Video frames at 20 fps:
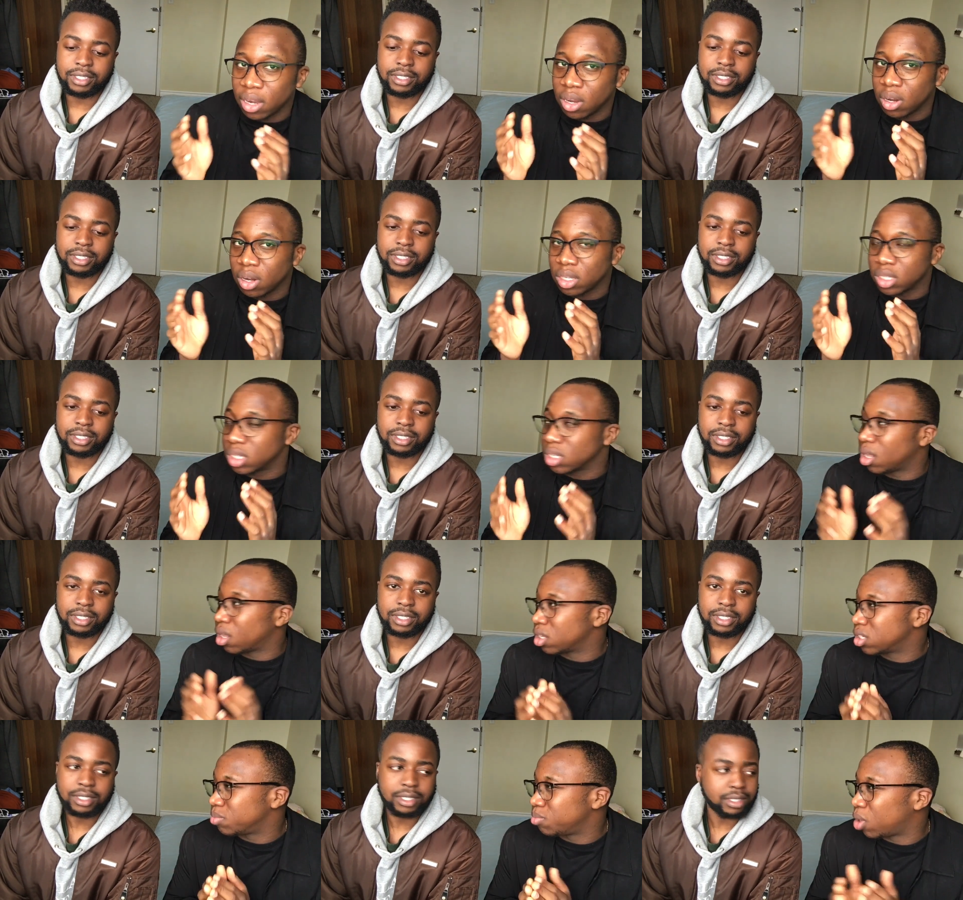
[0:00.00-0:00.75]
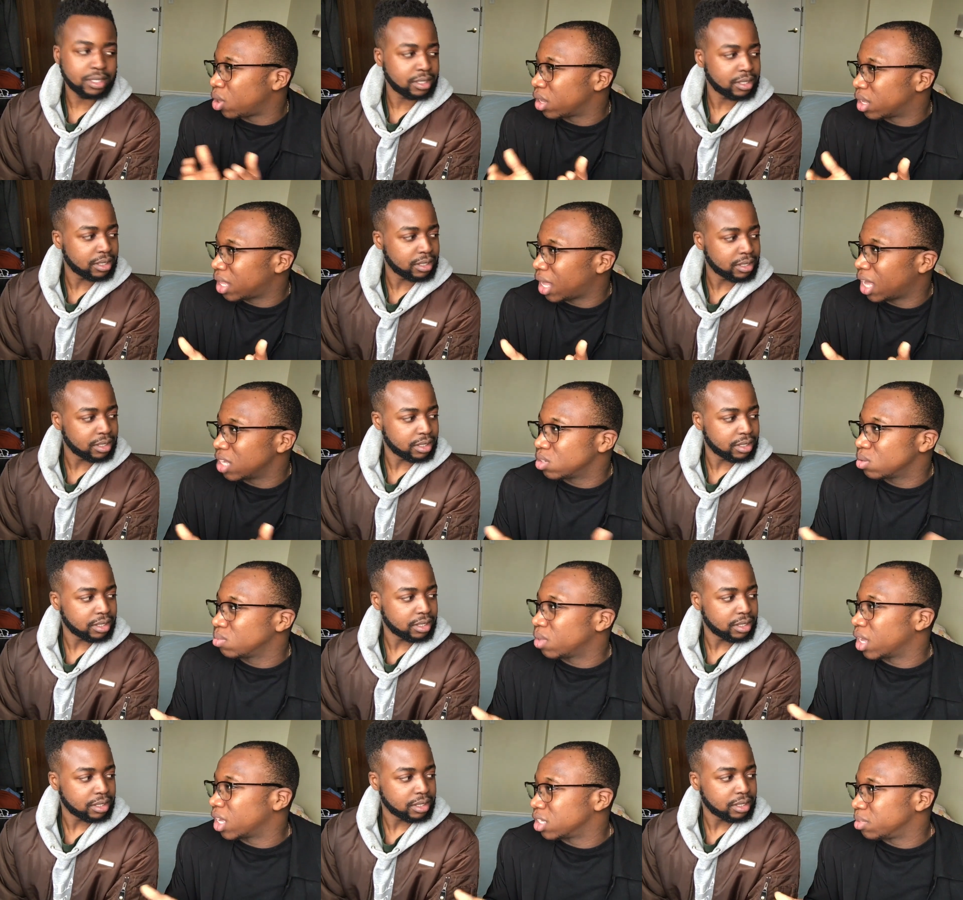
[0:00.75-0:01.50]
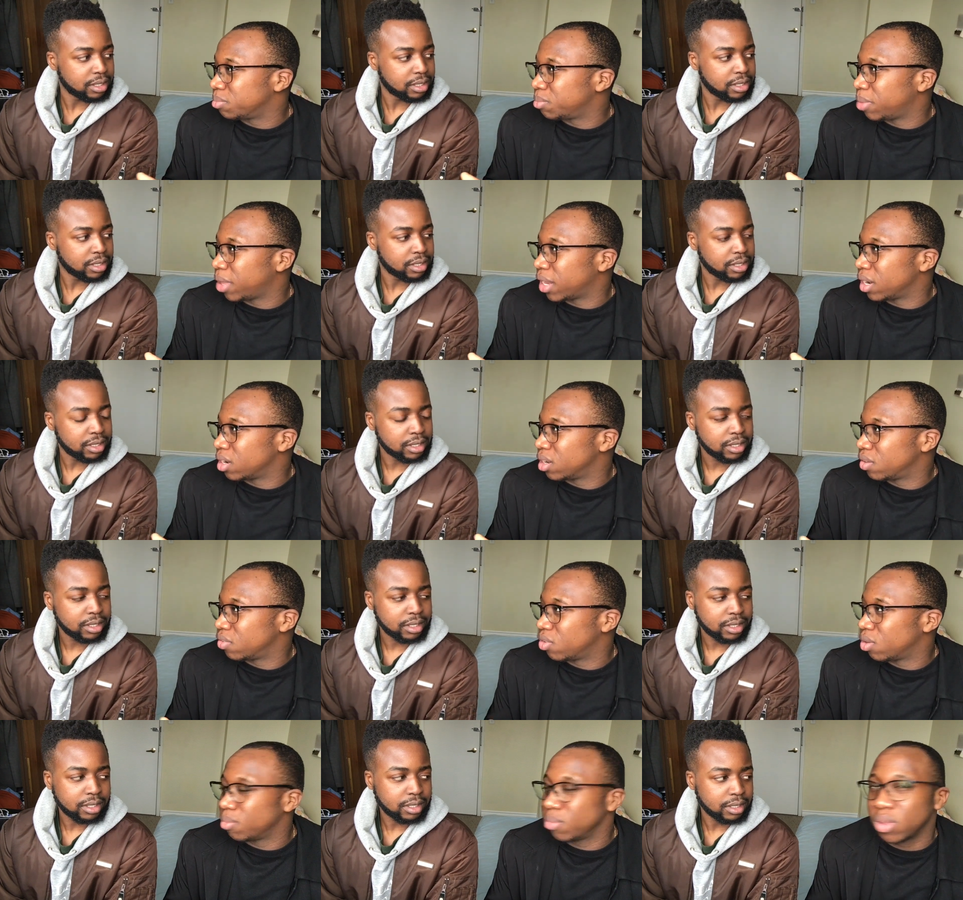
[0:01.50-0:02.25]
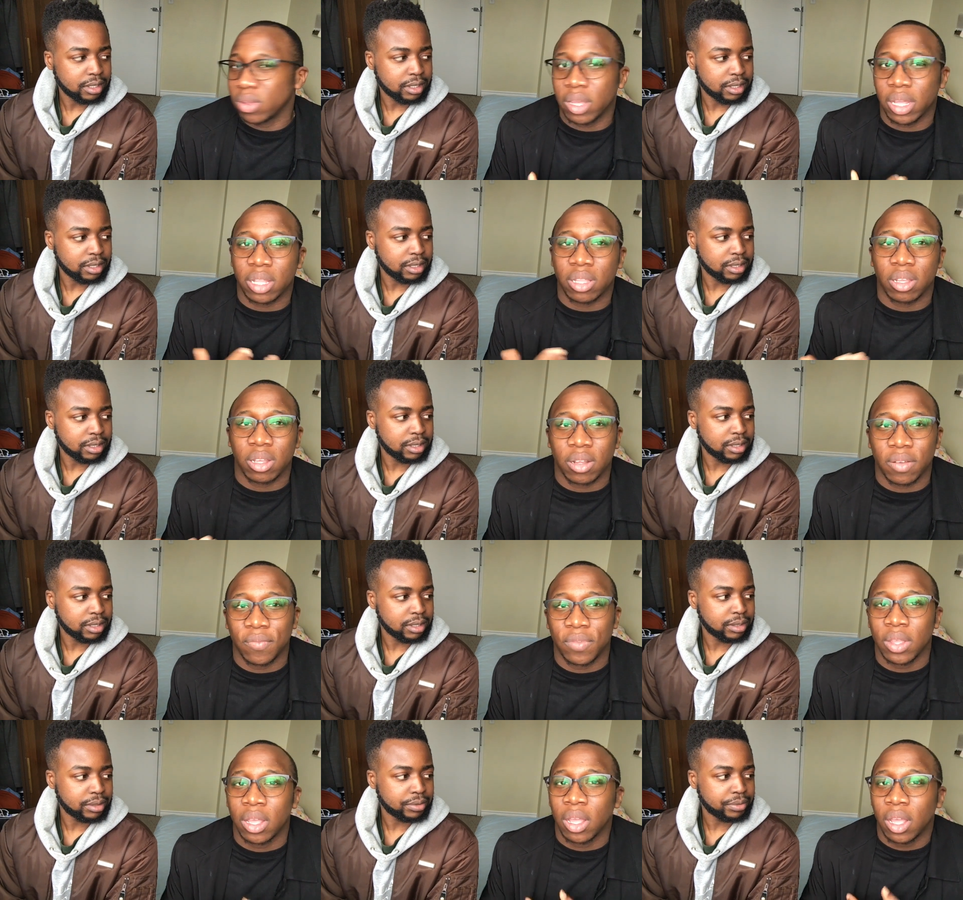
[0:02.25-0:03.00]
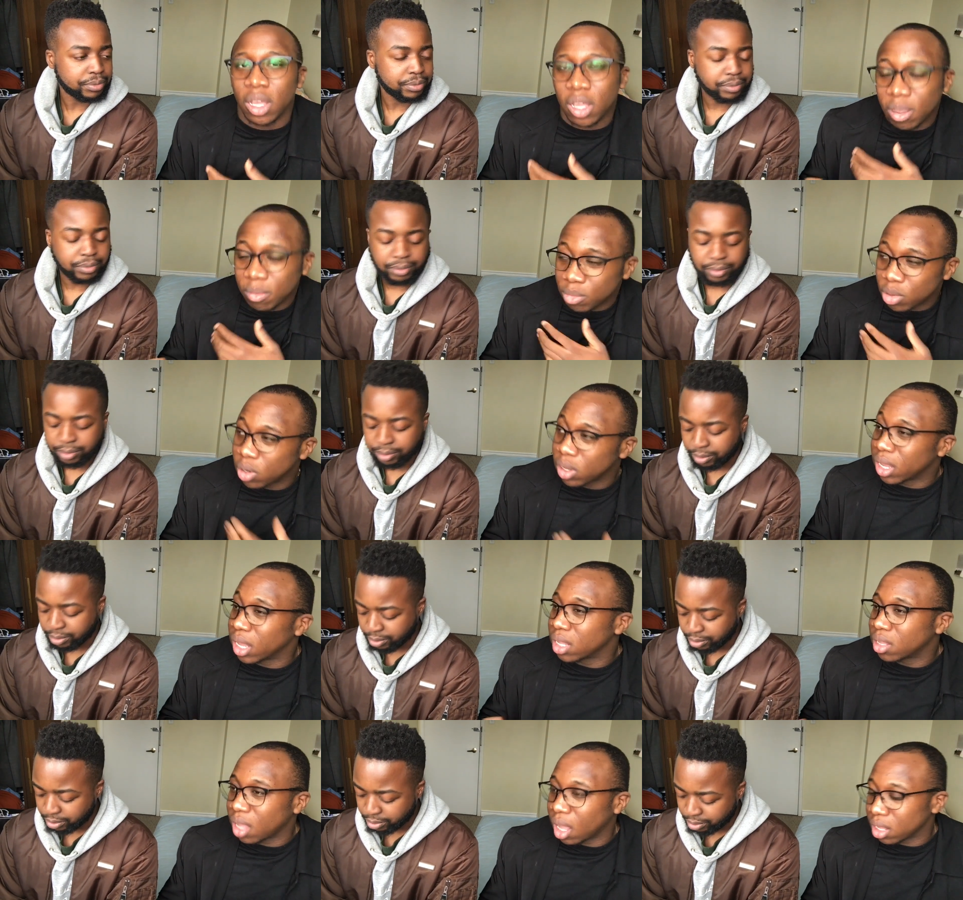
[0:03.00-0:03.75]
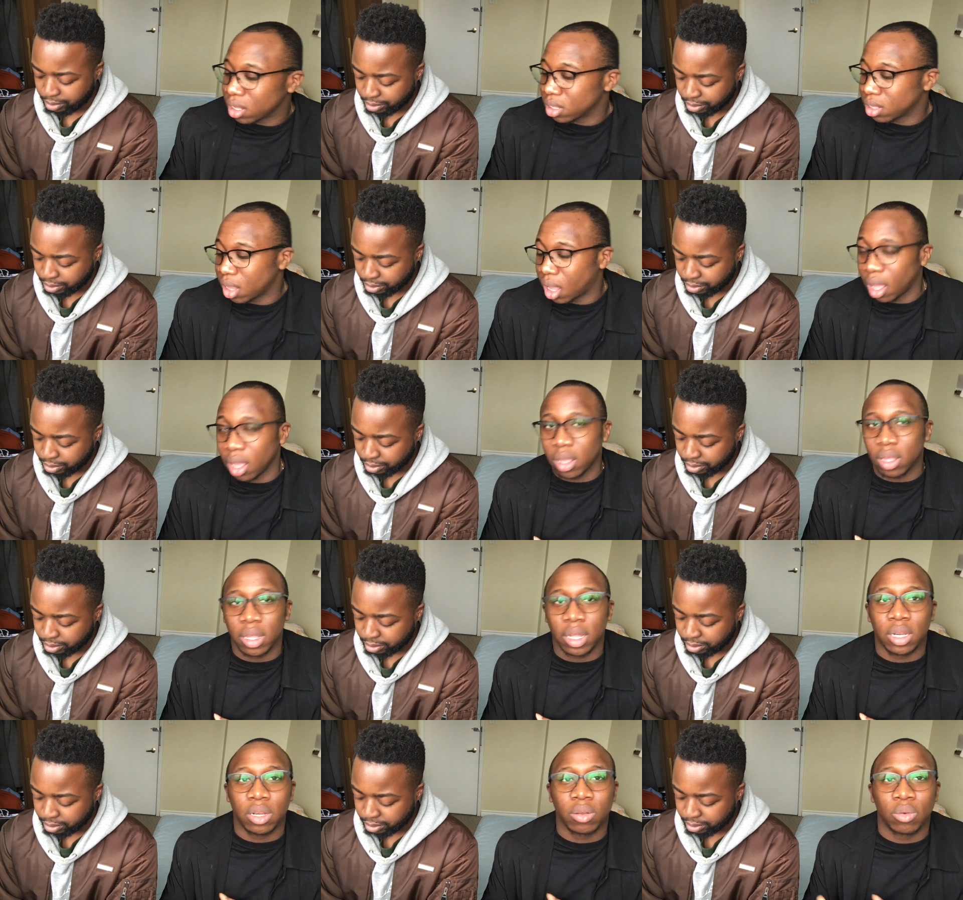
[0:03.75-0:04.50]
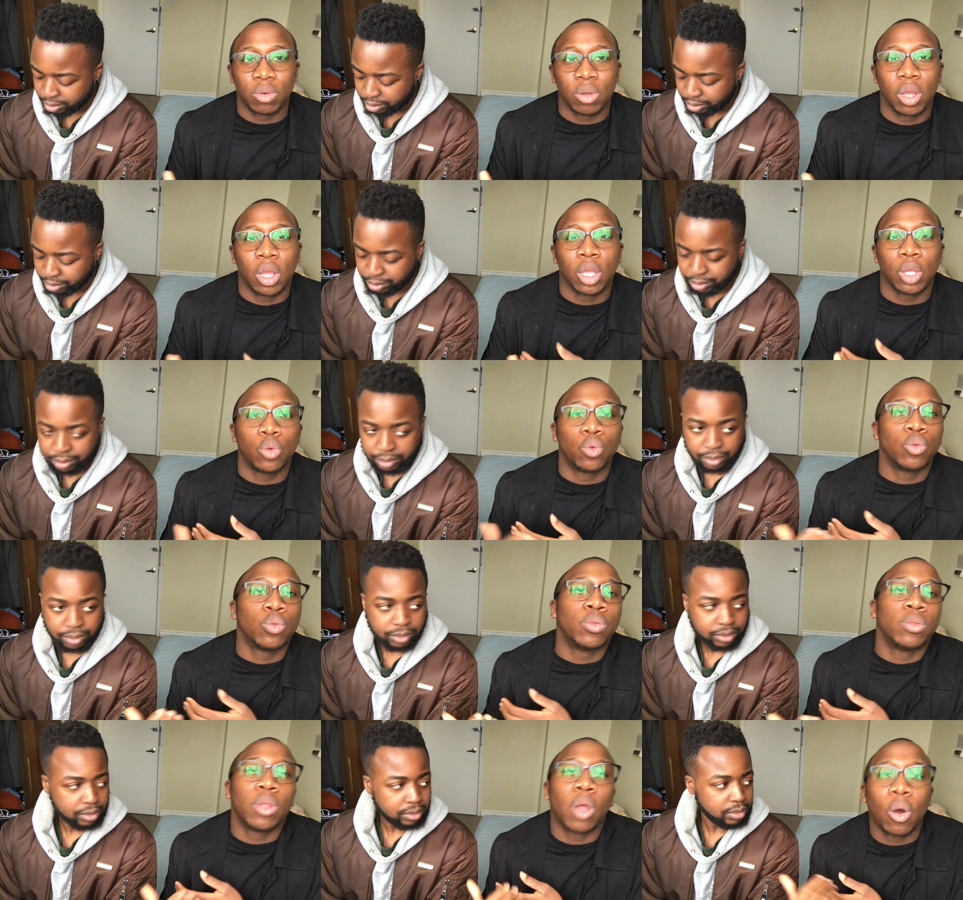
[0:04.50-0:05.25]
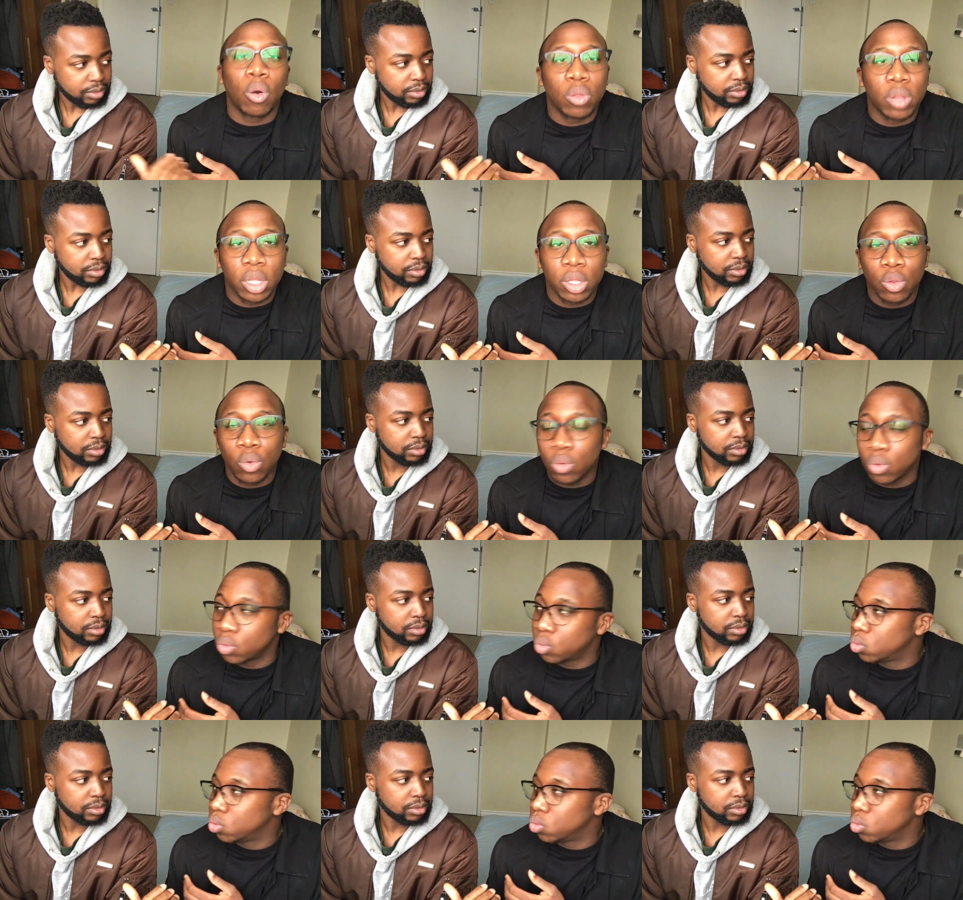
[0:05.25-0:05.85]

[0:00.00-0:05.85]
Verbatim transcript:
Speaker 1: and in smaller classroom like it's better you feel me you get to communicate talk to talk and you know the dude